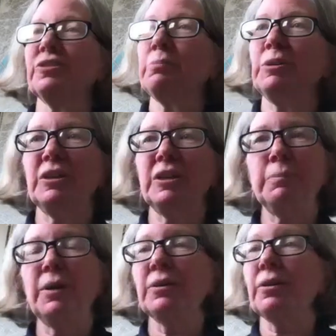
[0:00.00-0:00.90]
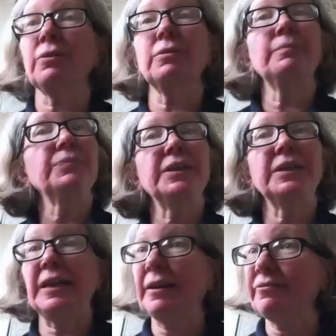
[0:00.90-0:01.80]
community partner
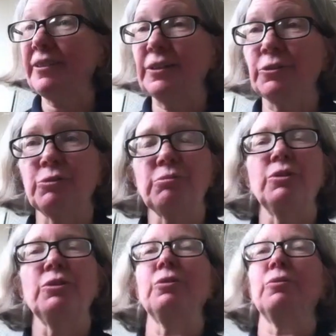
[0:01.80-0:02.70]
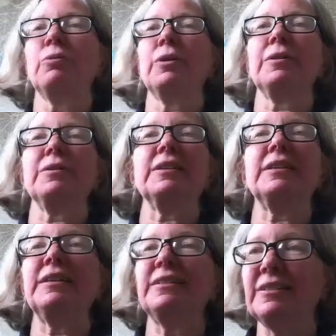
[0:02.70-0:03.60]
can't follow through, or the
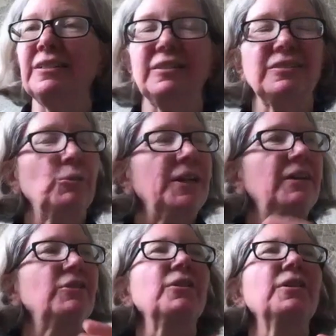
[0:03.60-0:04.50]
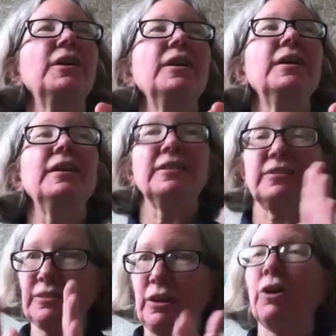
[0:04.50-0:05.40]
kids didn't, whatever,
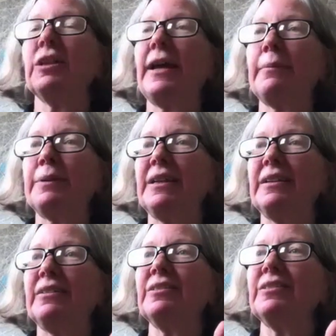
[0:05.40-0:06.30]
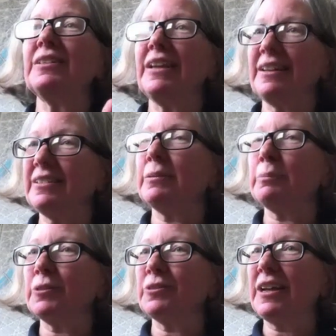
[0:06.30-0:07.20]
it's all happening at a
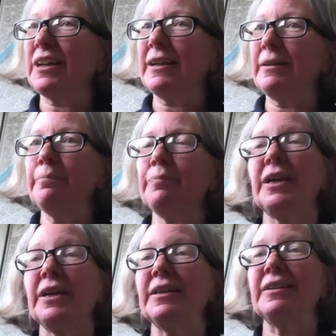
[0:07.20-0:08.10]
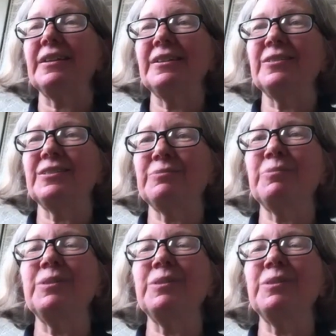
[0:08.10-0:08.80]
similar time. And it's